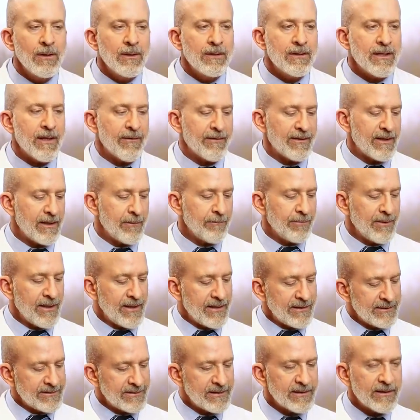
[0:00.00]
Now the
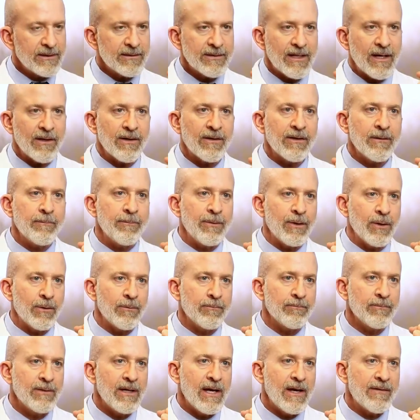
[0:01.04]
implant is down in the
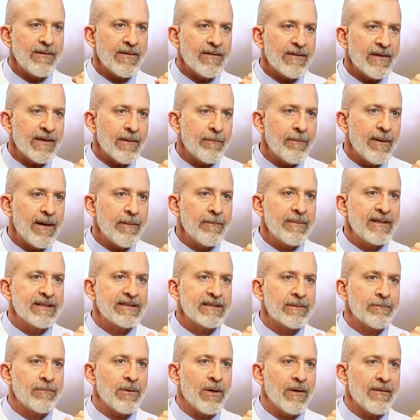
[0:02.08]
bone, and then the abutment
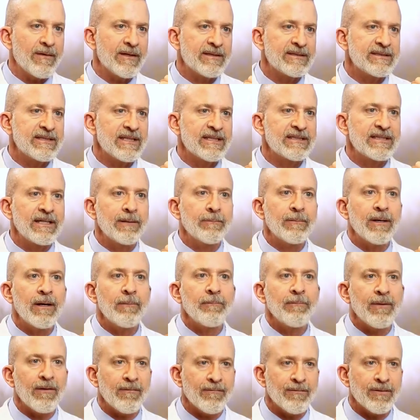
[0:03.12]
is the part that sticks up
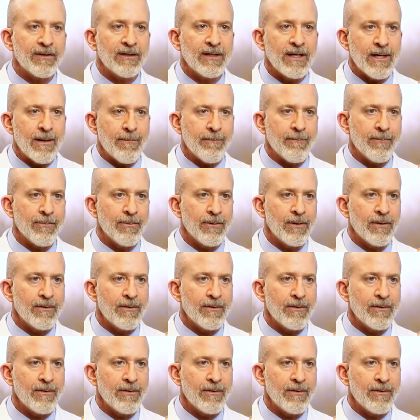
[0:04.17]
above the gum.